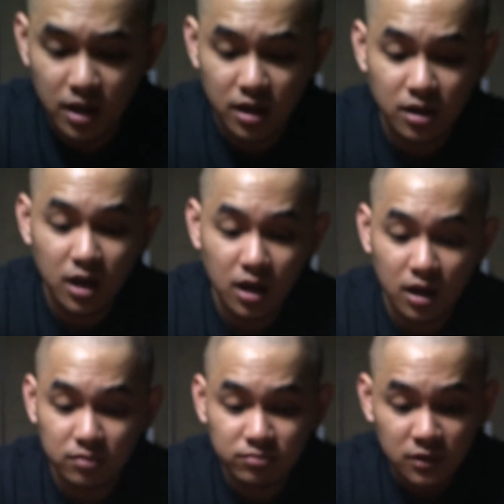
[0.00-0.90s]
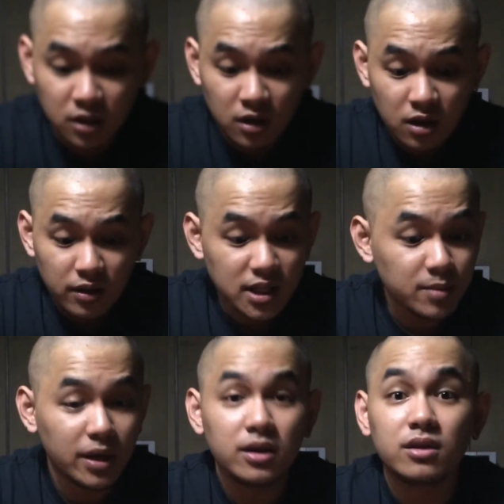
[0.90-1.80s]
and that's
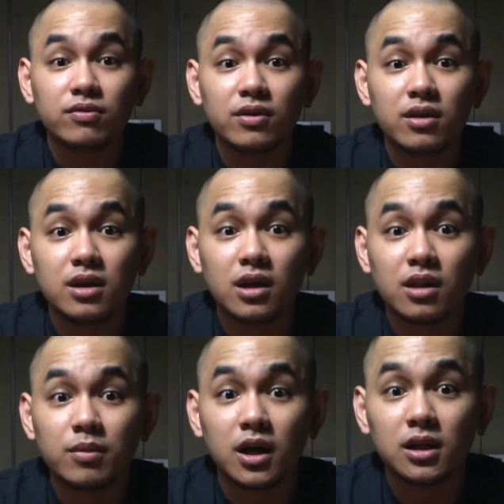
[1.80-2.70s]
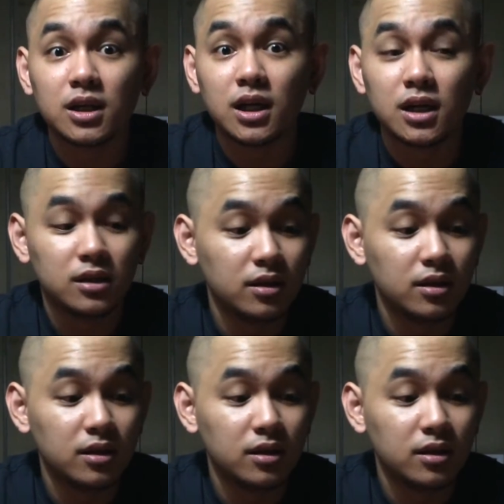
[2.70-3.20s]
about it for the Maharlika.